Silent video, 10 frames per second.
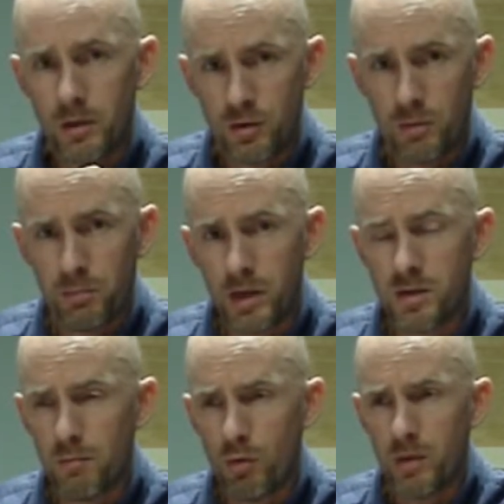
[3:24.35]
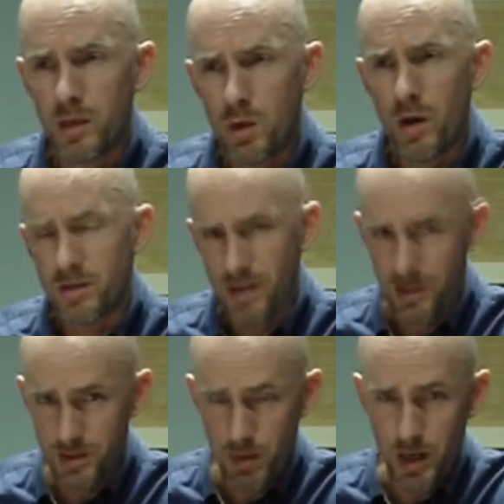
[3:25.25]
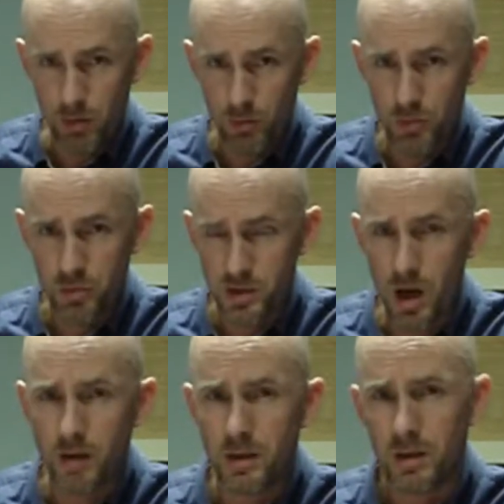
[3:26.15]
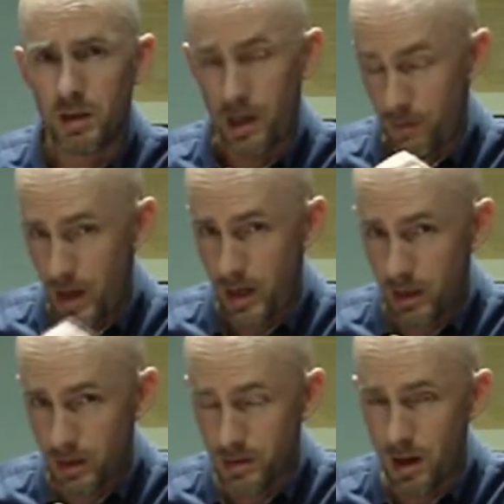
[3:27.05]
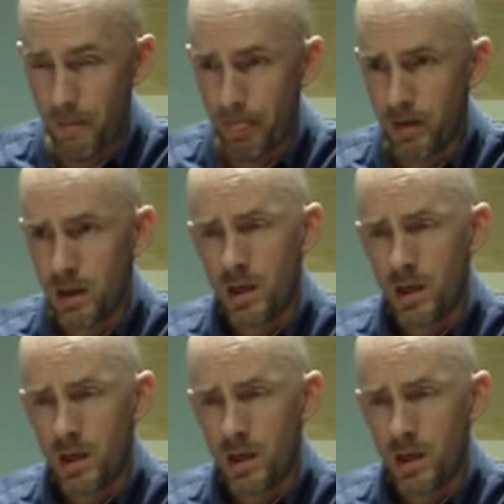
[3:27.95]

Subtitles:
that took place on board the USS Maine, which was docked in Havana at the time.